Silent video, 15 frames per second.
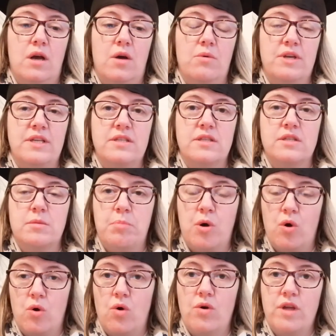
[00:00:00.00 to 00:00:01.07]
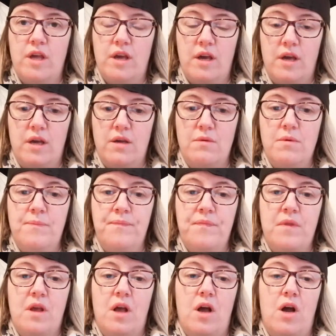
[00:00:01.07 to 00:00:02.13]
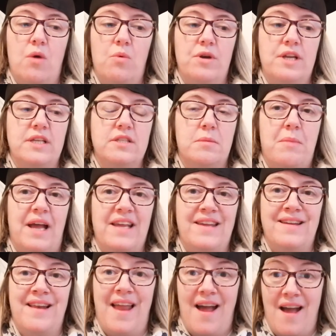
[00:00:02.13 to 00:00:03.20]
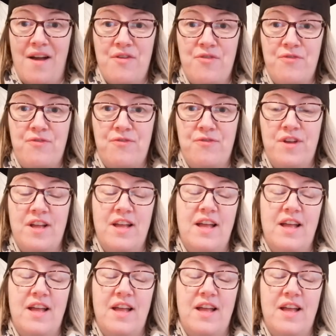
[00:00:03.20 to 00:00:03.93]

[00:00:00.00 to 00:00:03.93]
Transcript: I want it to support you. I want it to make you laugh.